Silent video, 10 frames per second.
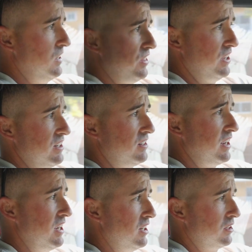the
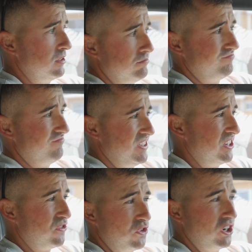intake,
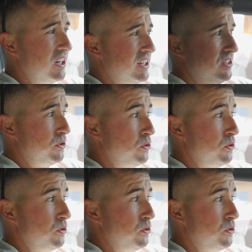it really didn't